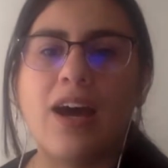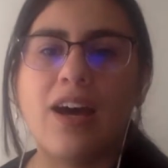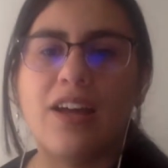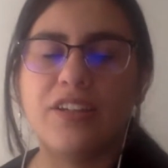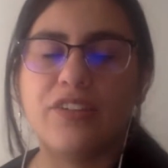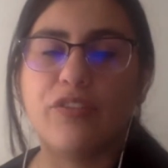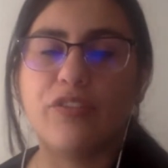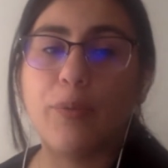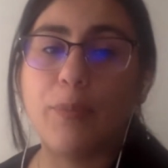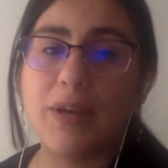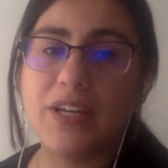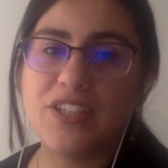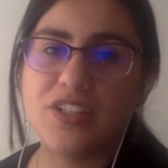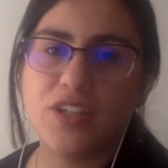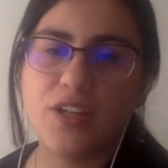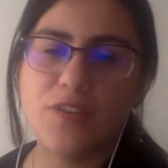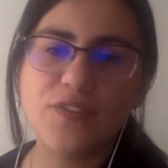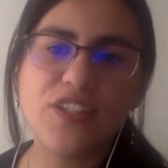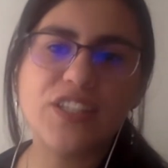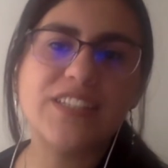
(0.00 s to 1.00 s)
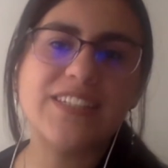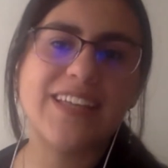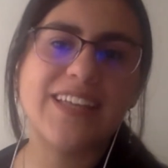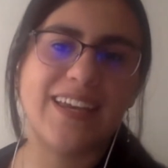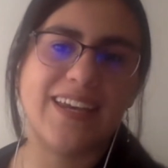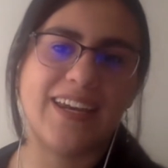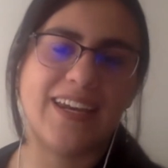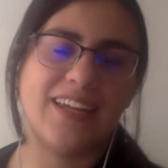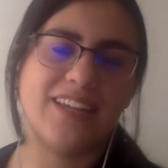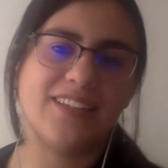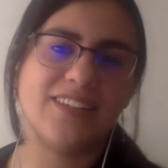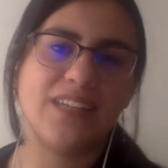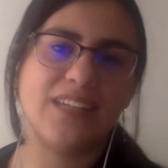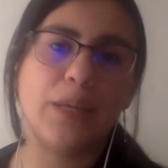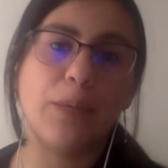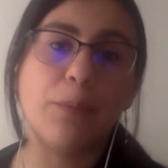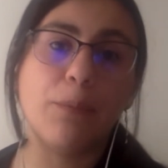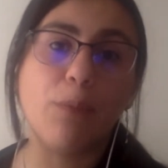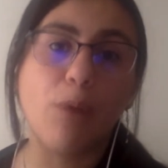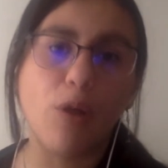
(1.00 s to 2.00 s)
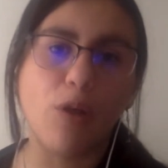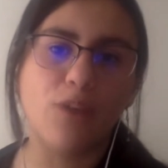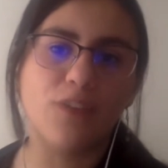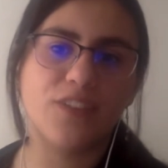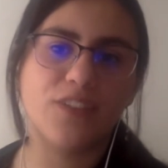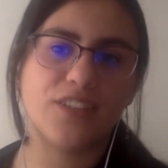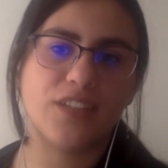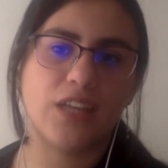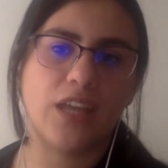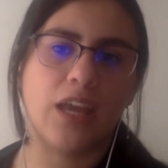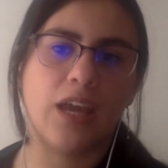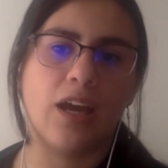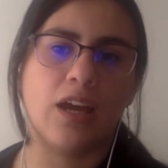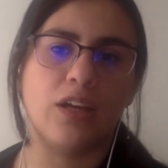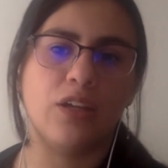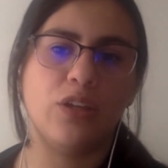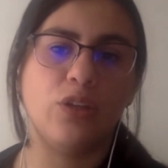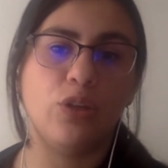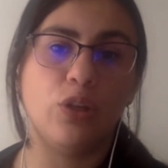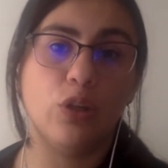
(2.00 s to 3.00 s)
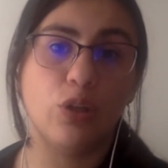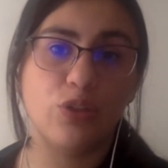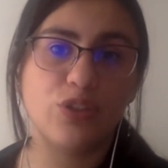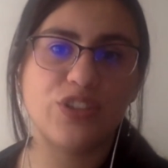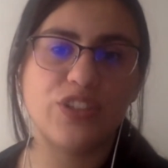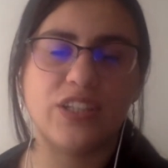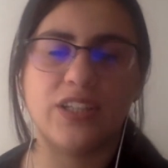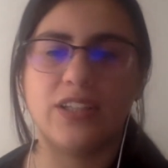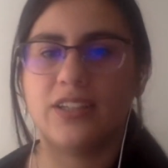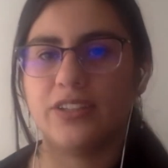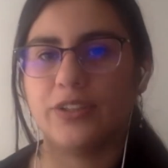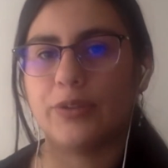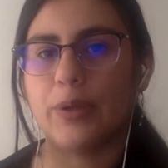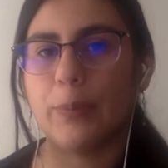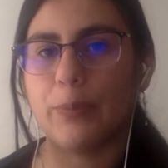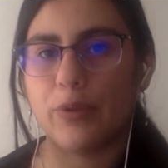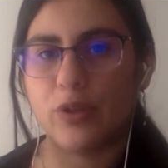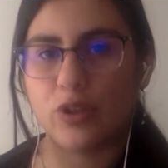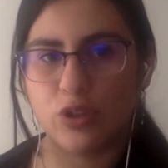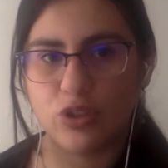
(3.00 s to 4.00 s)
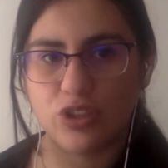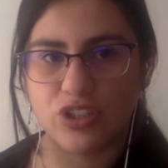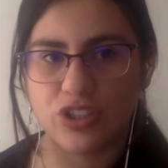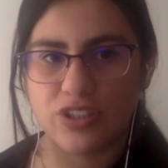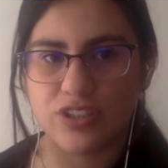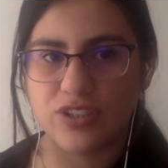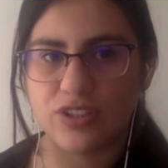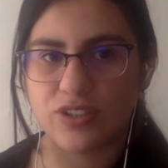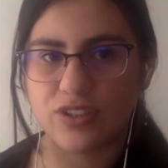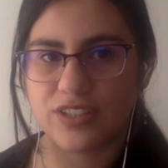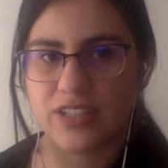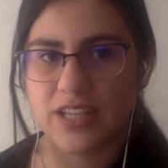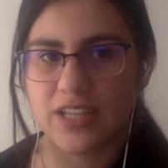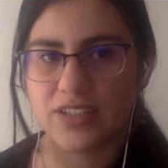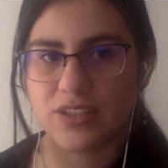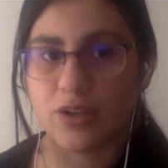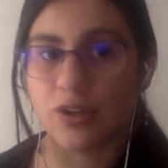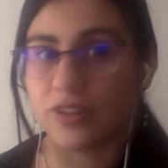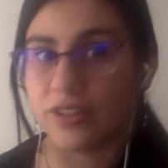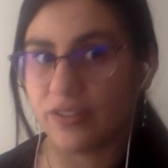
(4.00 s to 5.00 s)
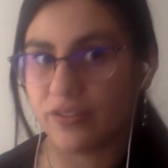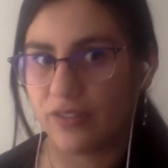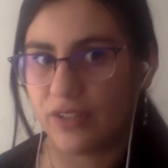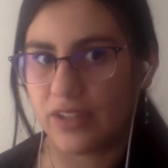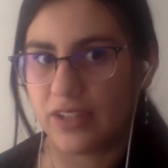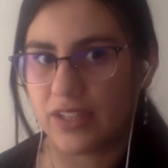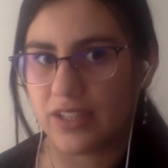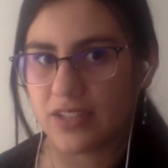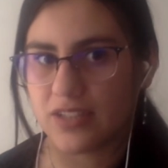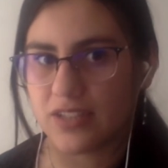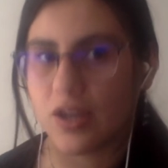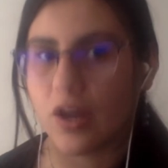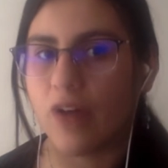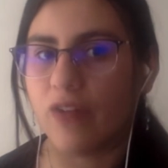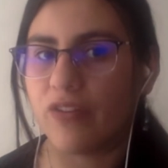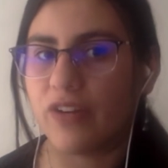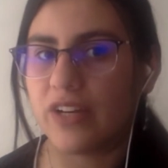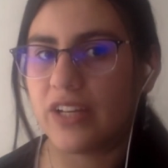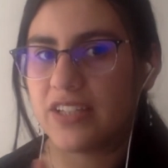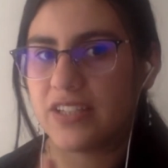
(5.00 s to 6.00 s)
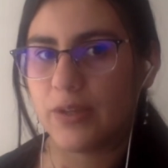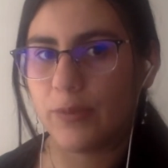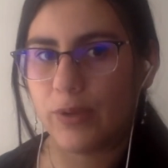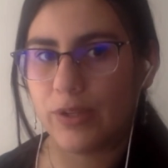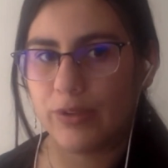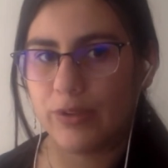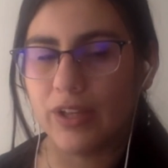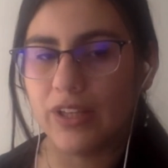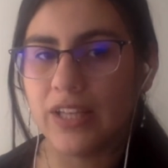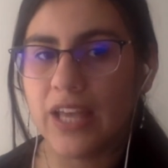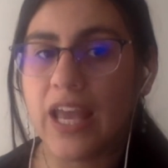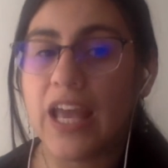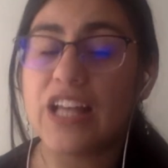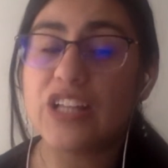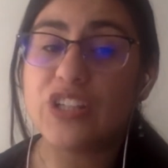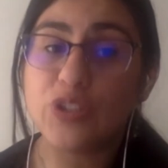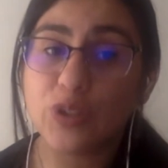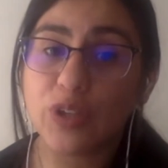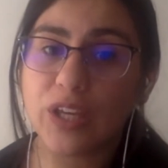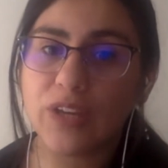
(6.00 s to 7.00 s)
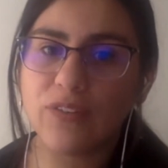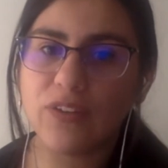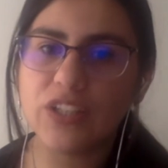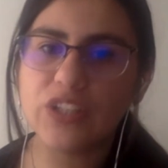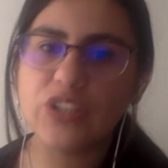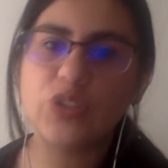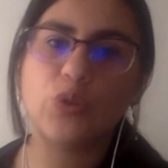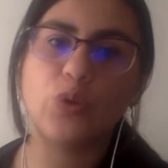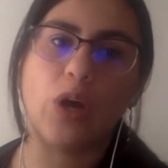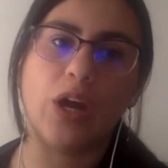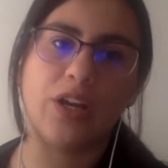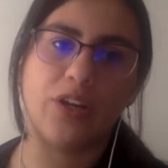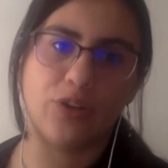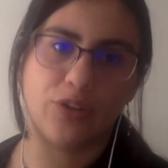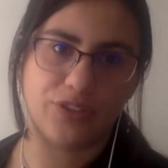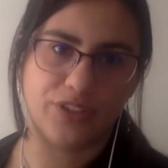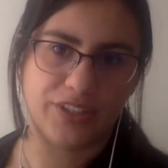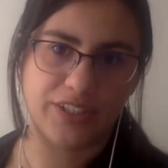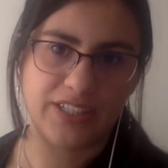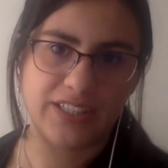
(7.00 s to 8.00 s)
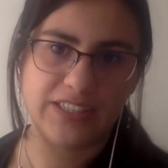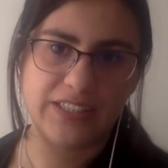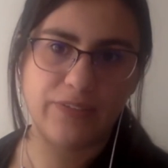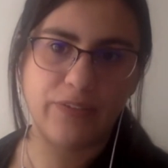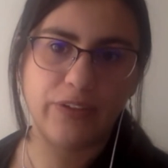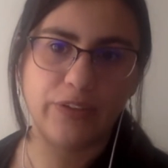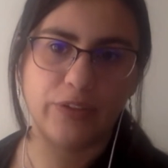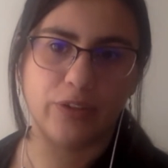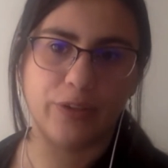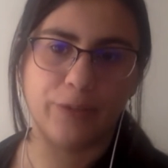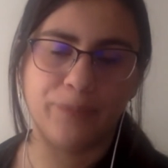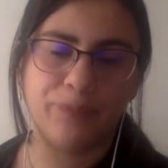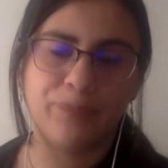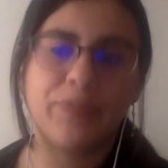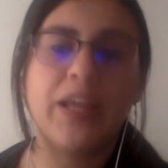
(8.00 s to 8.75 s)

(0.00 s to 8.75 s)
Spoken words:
the formation of societies involves losing the reproduction success or the fitness of an individual to give it to another individual.